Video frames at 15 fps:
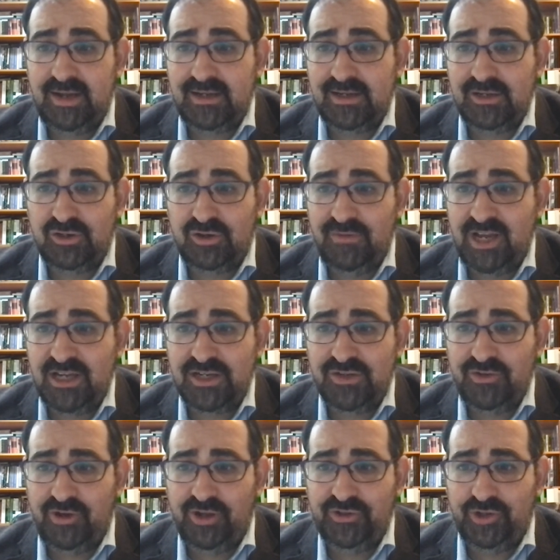
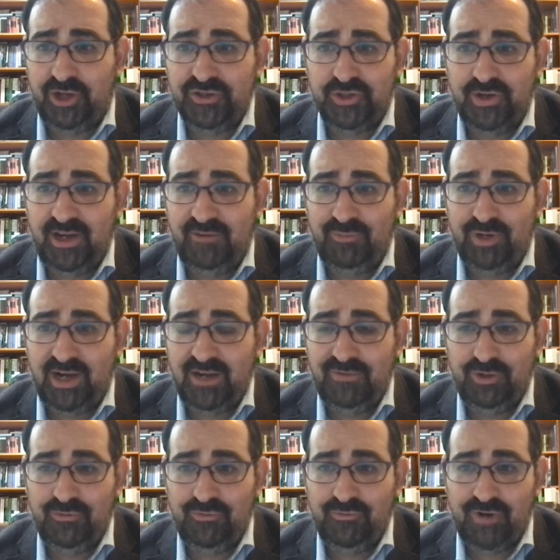anti-discrimination laws also have
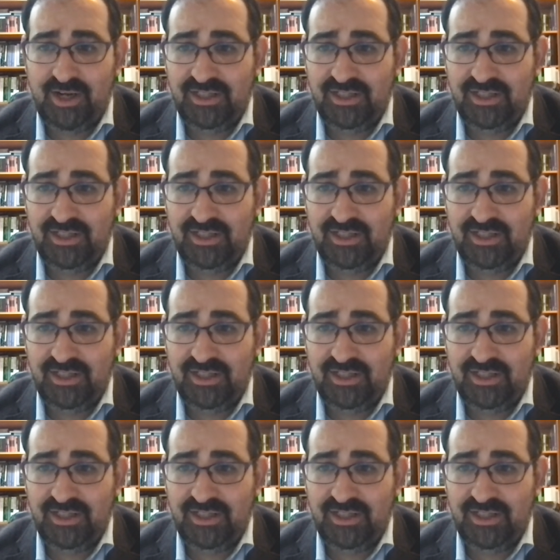private